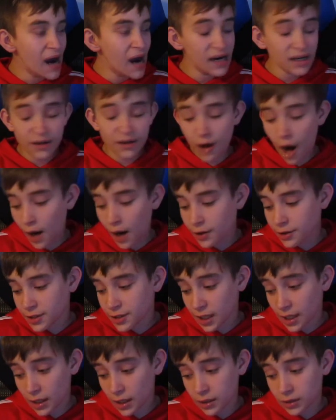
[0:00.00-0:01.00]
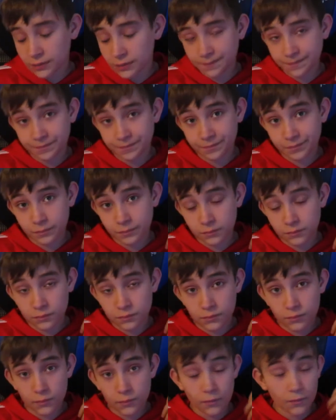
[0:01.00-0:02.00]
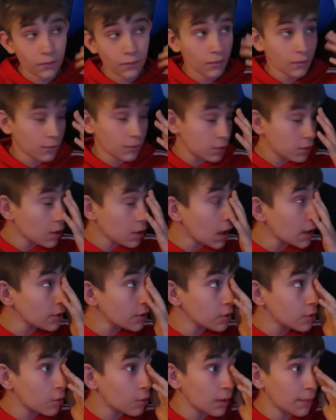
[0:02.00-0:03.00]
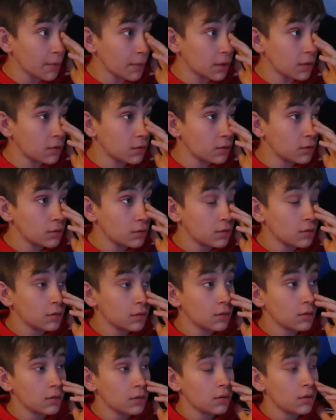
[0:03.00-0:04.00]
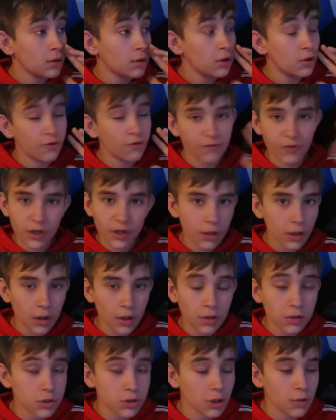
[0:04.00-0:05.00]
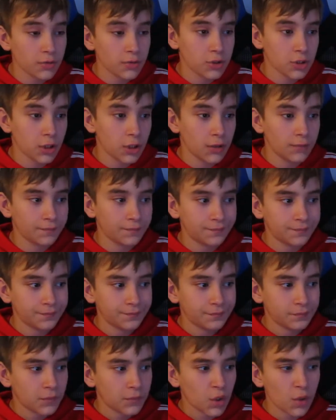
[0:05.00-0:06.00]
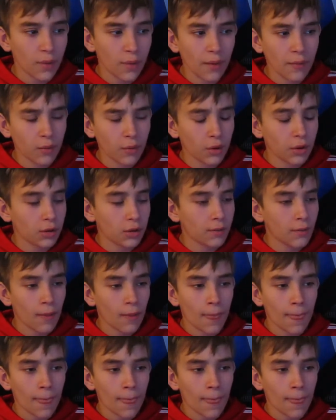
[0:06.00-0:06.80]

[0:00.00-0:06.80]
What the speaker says: you got your tank, you got your equipment, you figured out your substrate. You may be wondering,